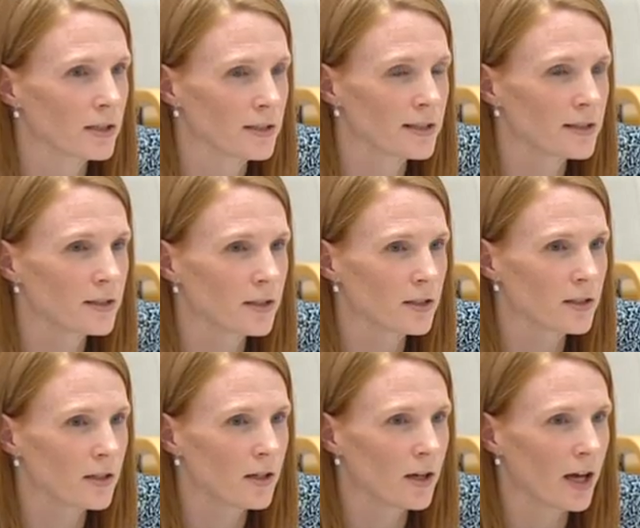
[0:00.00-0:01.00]
consistent
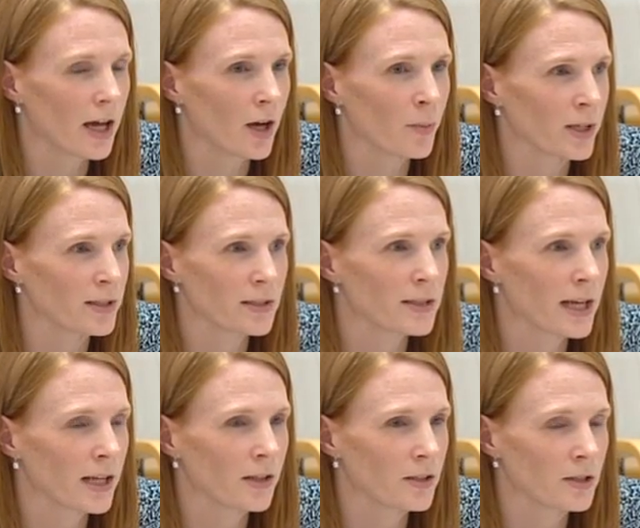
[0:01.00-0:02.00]
but
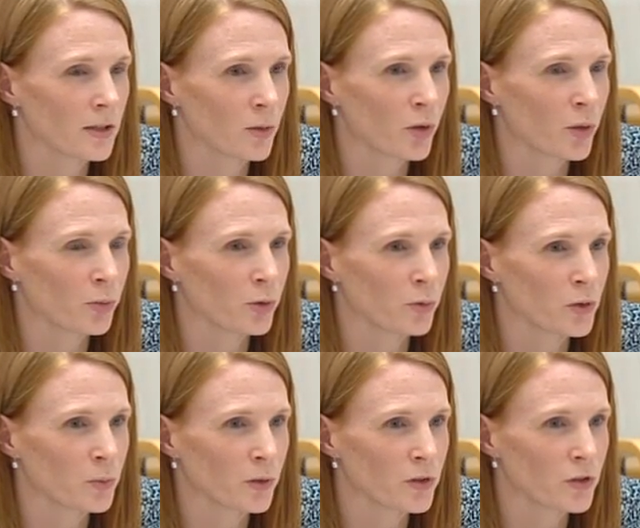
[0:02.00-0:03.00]
tailored and appropriate
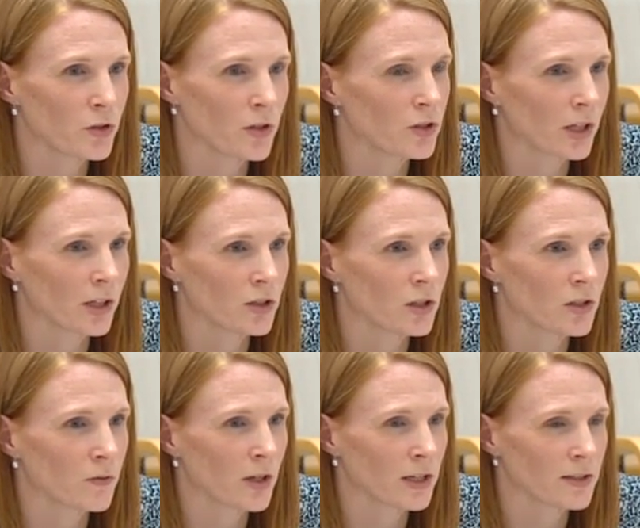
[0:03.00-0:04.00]
response to the challenges
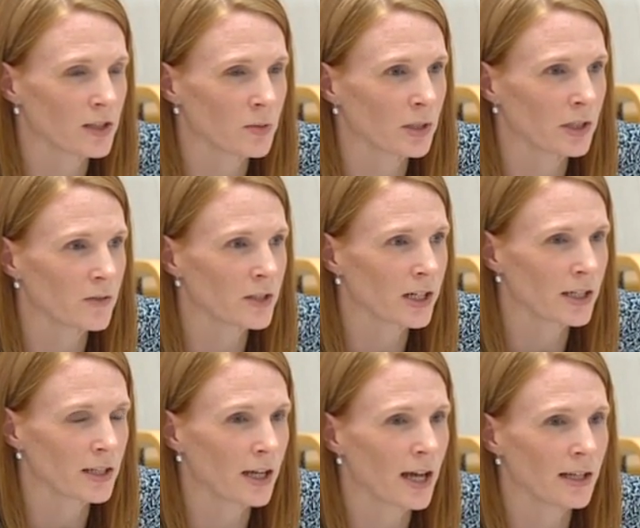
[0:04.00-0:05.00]
of accessibility of
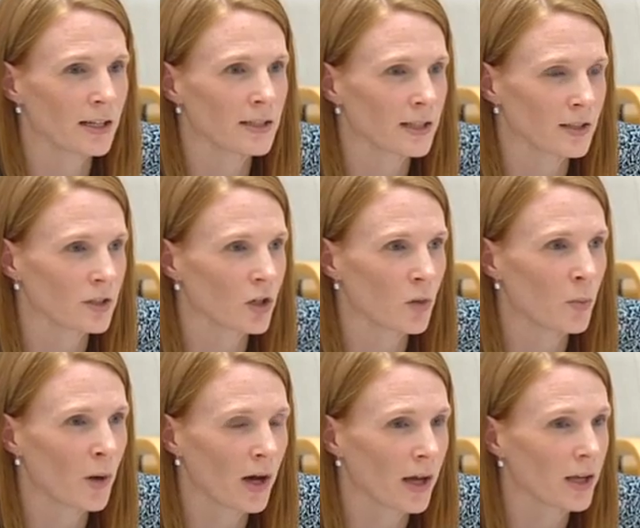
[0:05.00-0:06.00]
data, and it has done so
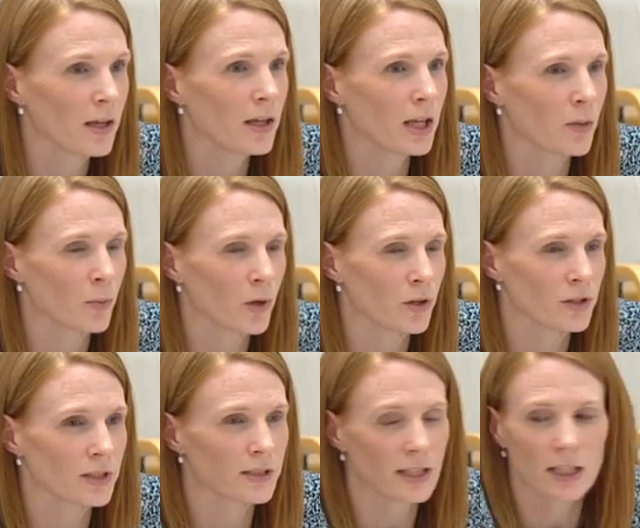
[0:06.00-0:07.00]
by
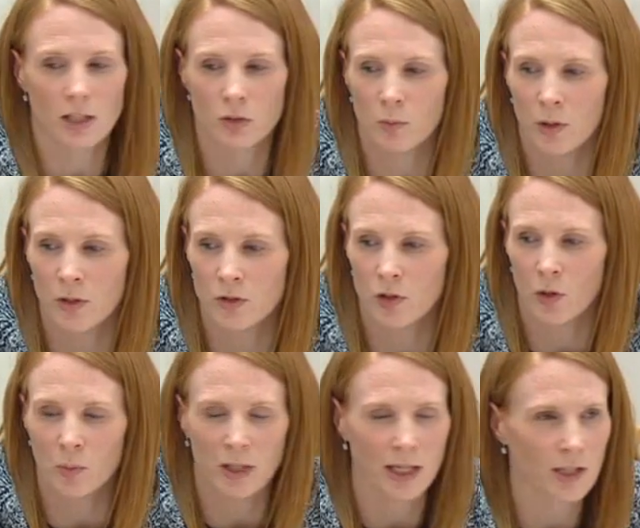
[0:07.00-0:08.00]
seeking to impose an
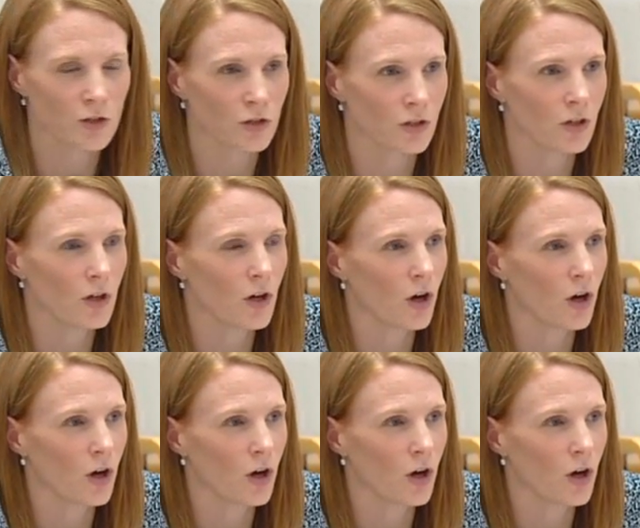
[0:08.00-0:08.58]
obligation